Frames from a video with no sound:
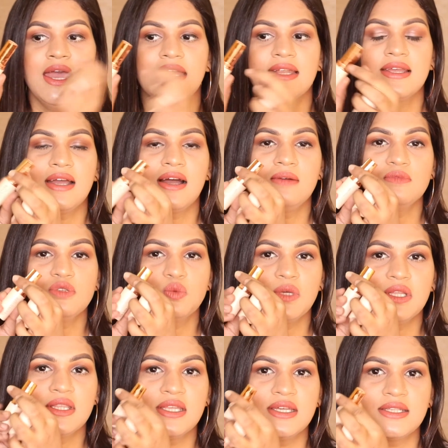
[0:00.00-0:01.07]
It comes
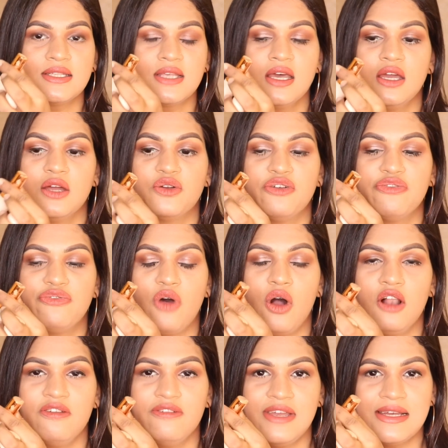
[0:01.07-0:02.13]
with this
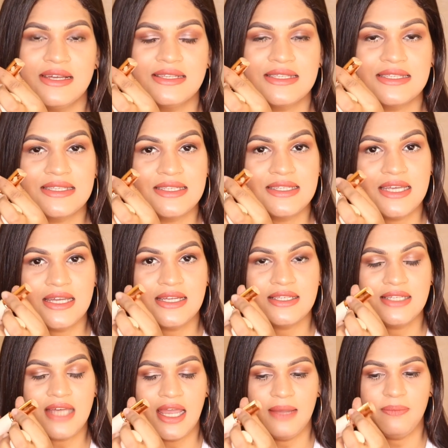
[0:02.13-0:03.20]
revolving
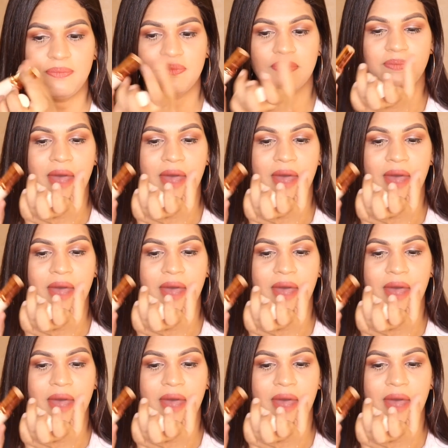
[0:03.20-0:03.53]
stick type